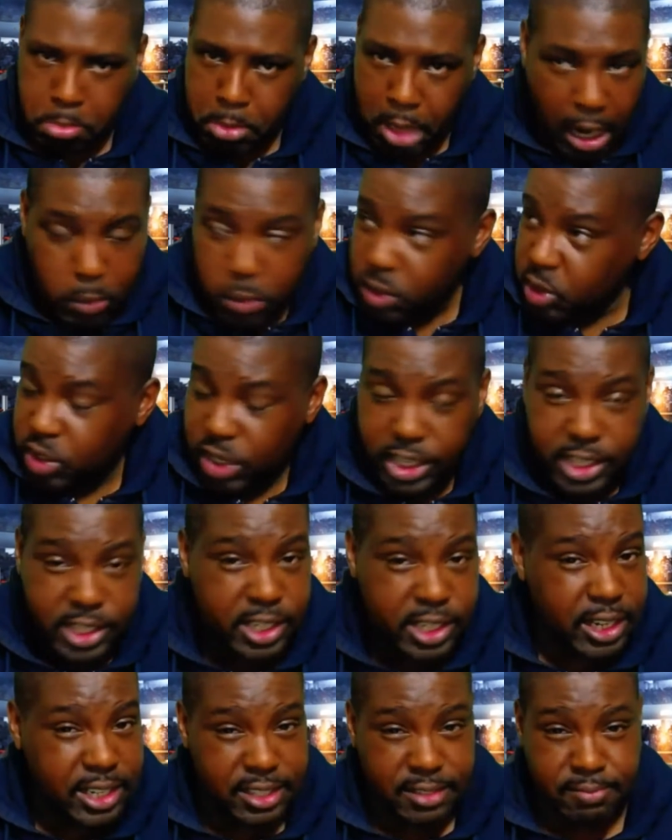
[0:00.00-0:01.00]
I wouldn't train
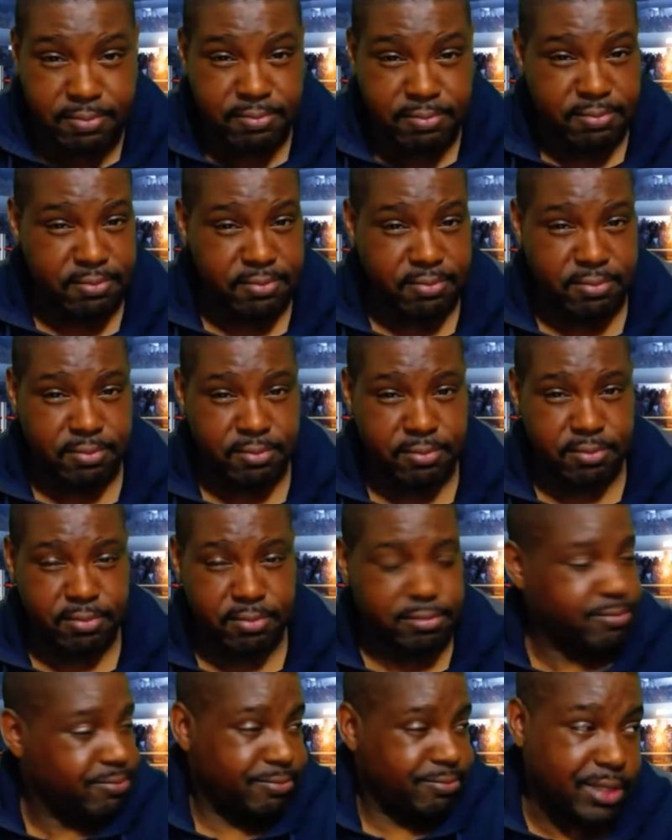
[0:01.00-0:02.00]
Tyson.
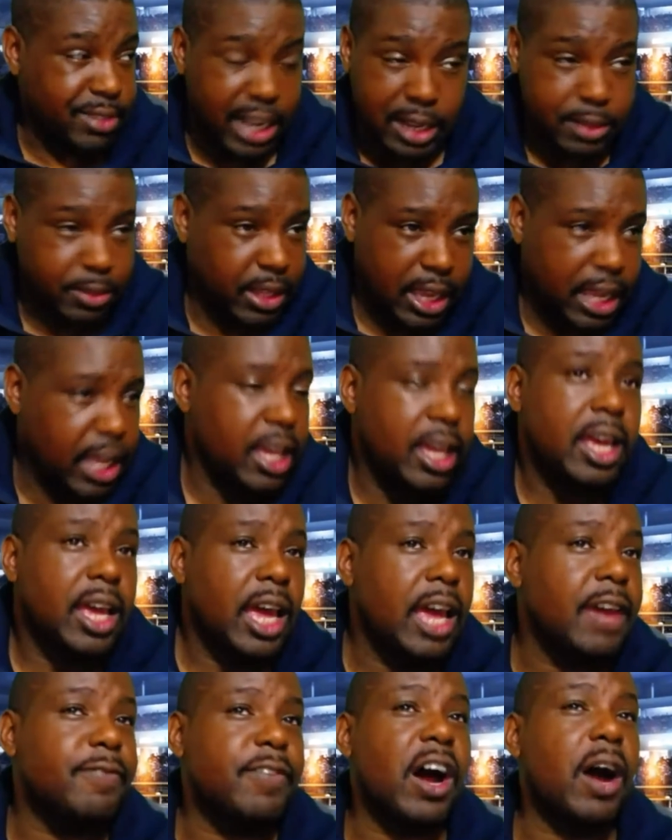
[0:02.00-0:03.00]

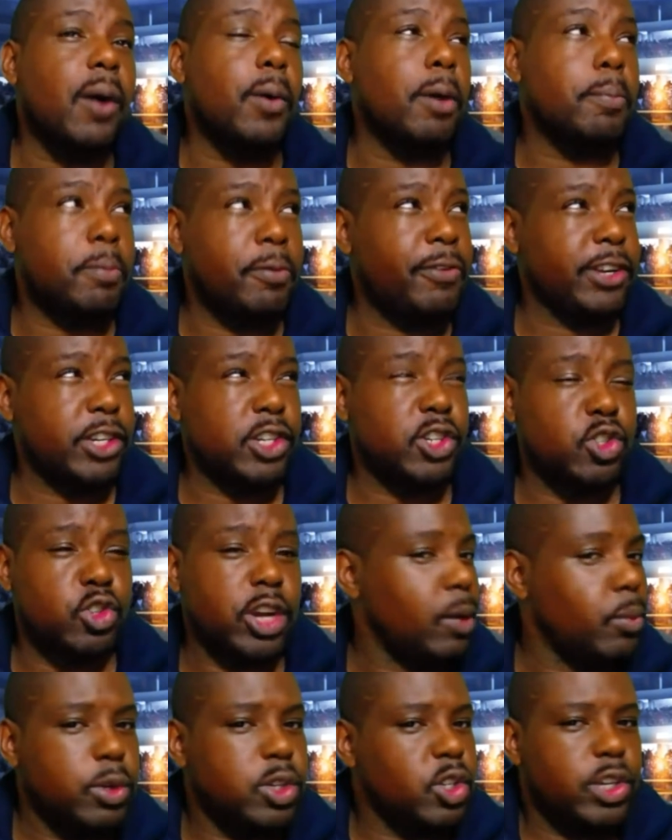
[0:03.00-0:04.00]
If I were a professional
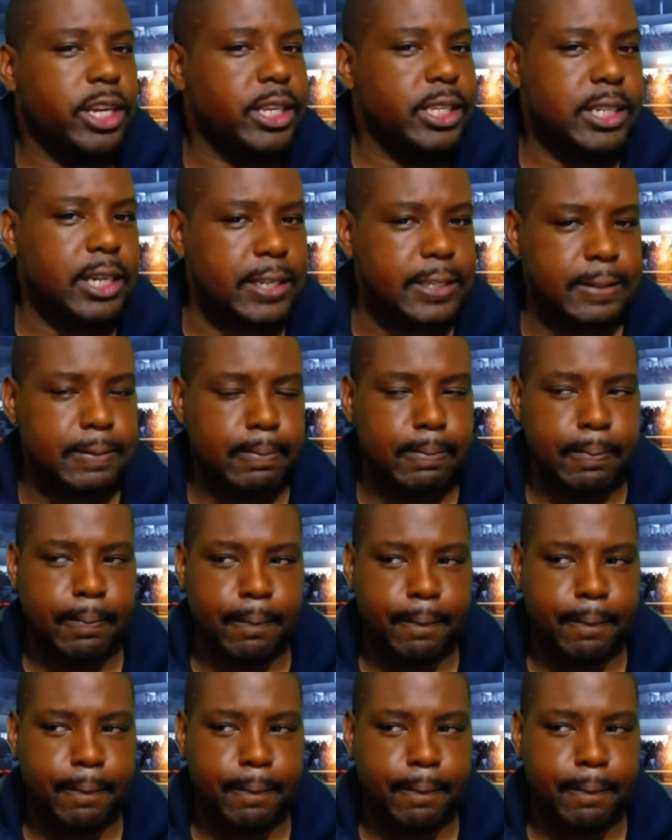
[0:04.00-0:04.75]
trainer, I wouldn't train Tyson.